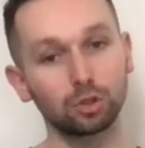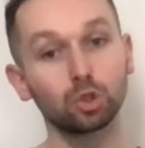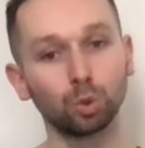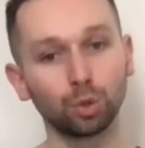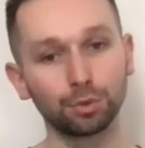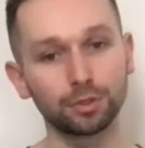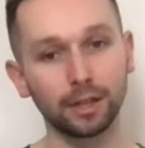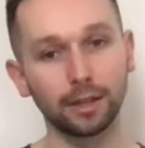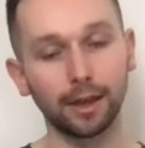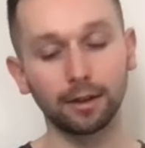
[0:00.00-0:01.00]
too loose
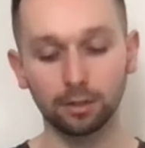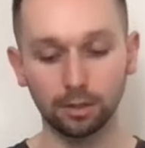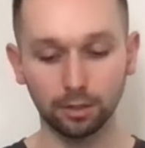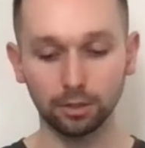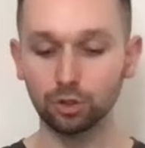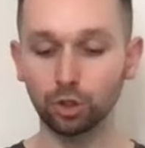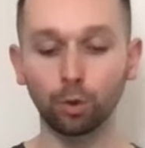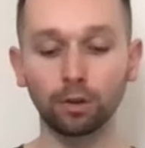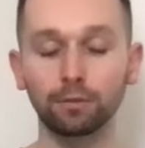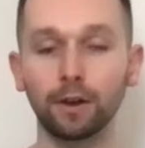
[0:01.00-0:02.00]
like that. So you
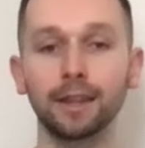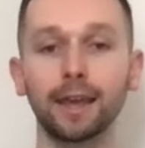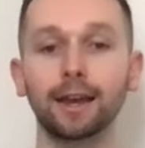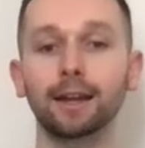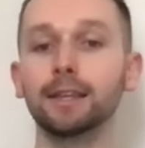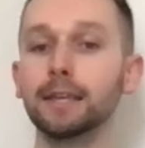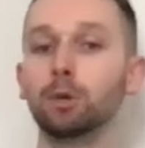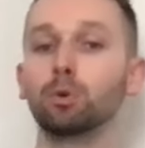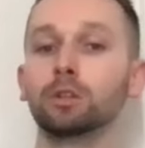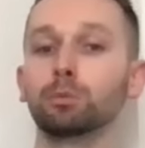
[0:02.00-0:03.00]
want to find that kind of
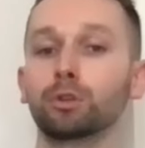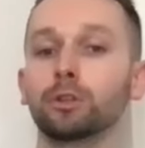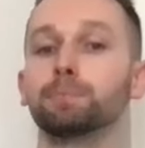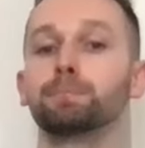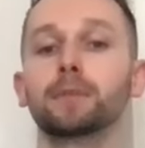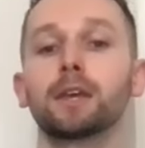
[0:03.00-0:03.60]
equilibrium.